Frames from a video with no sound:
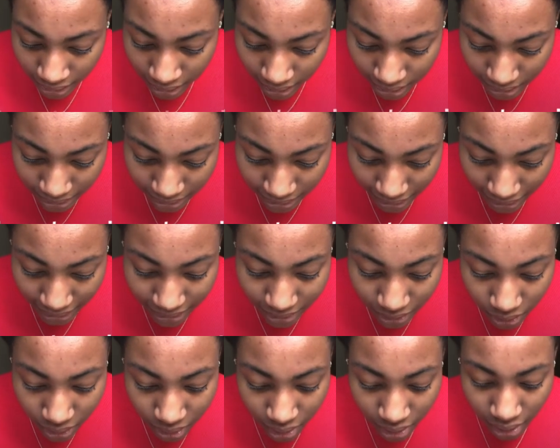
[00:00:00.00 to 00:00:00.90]
is that,
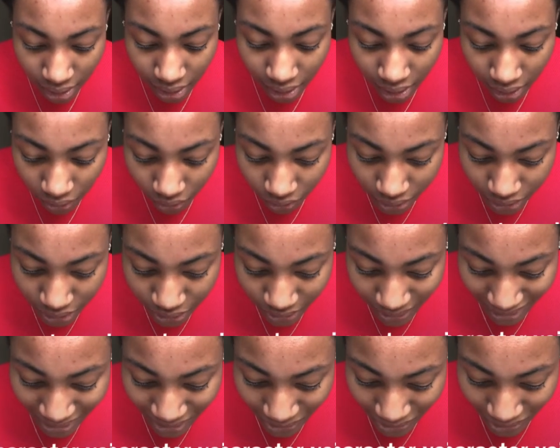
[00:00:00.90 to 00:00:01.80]
okay, so
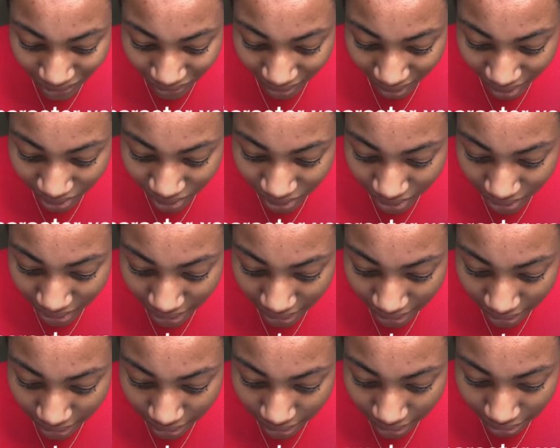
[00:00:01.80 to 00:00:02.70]
I sort of have to
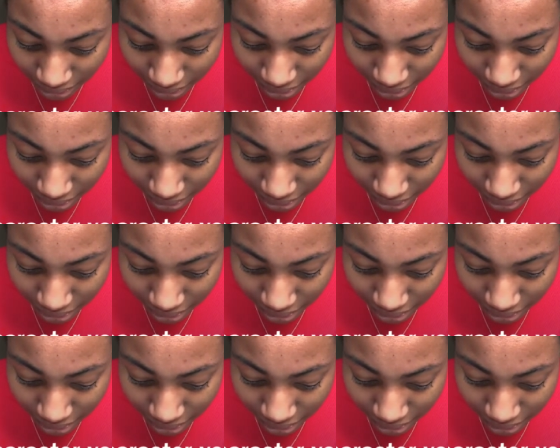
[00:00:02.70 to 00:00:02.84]
like